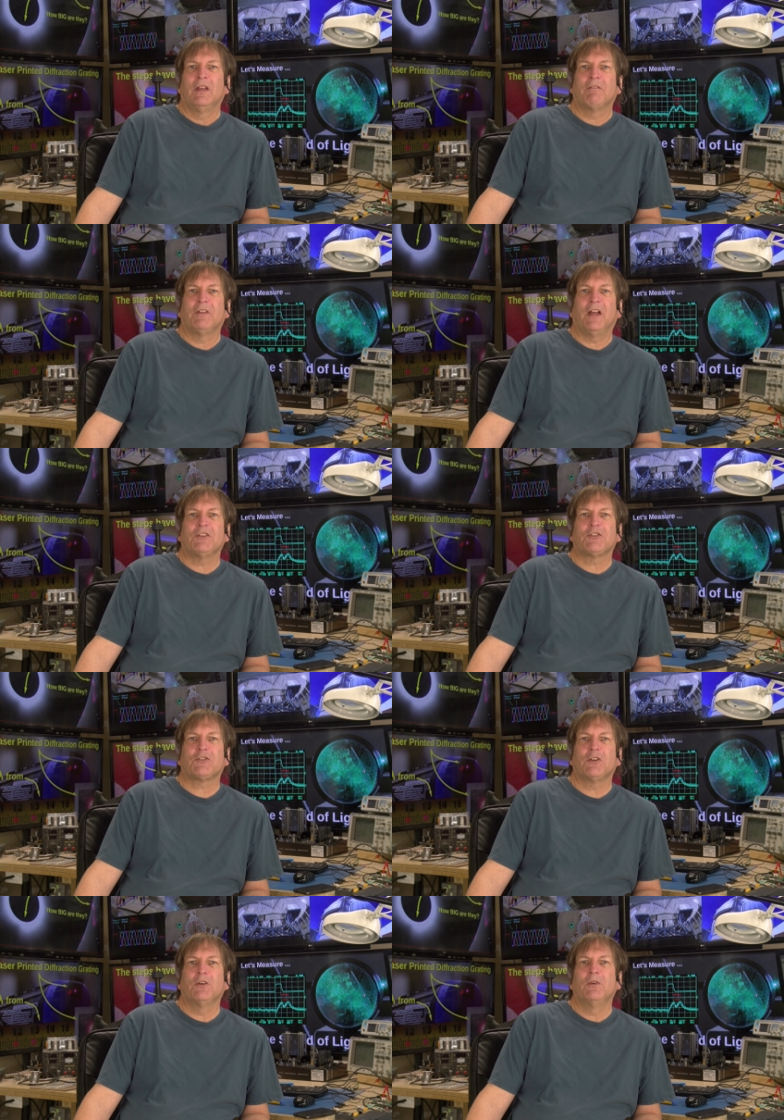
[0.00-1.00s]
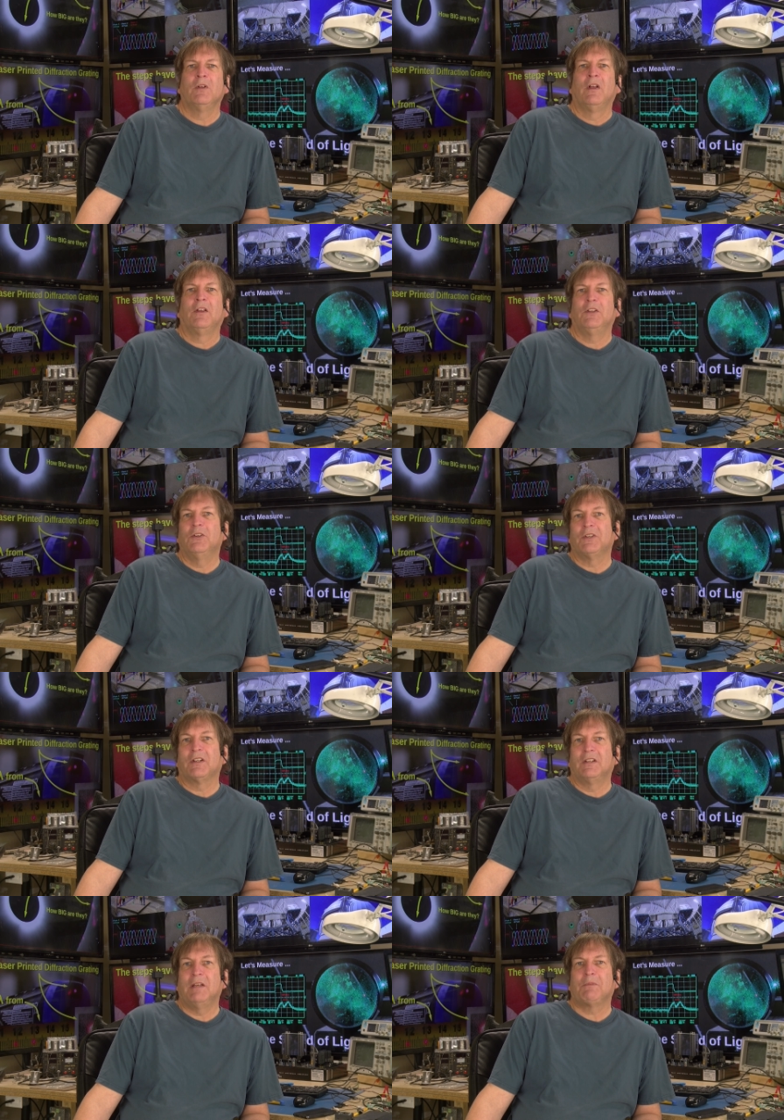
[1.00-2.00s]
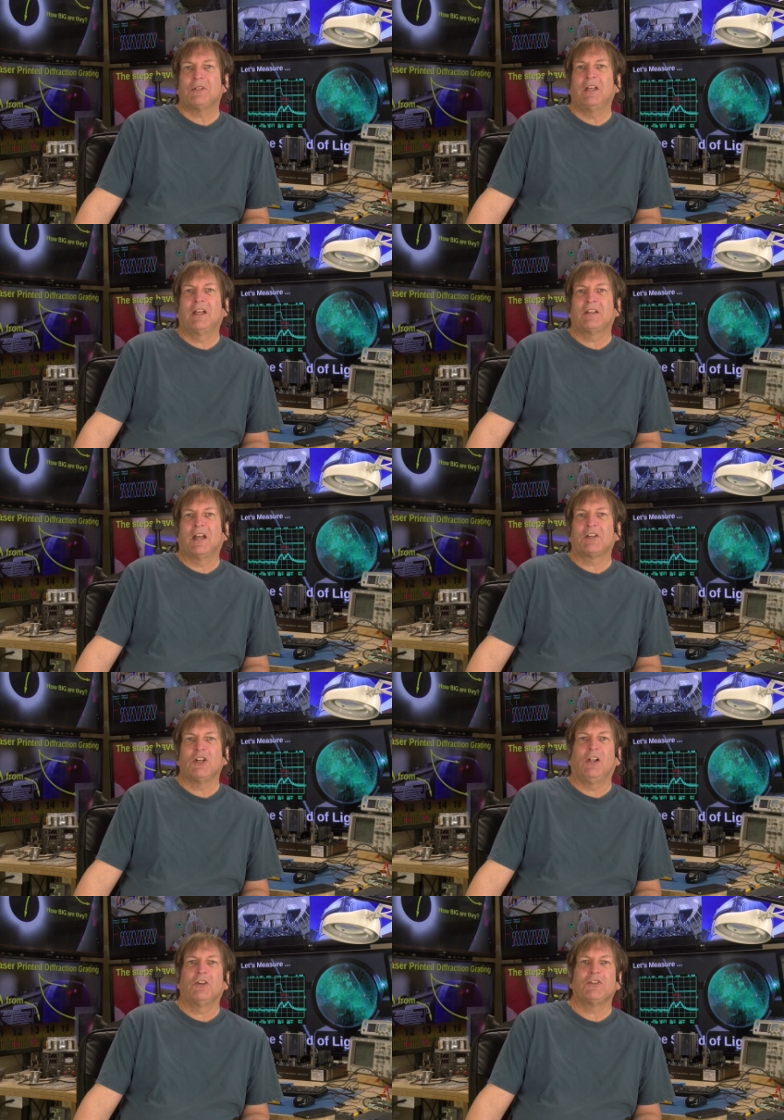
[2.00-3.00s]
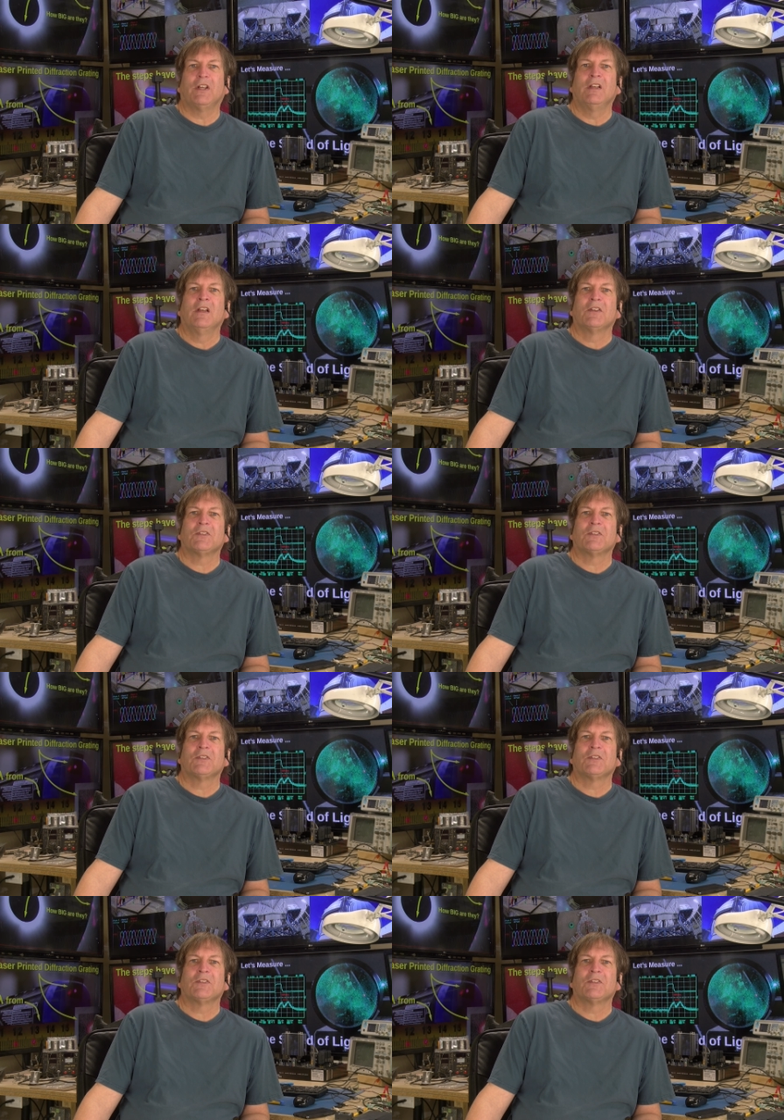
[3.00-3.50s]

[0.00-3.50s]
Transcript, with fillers: If that's true, using DeepSeek technology,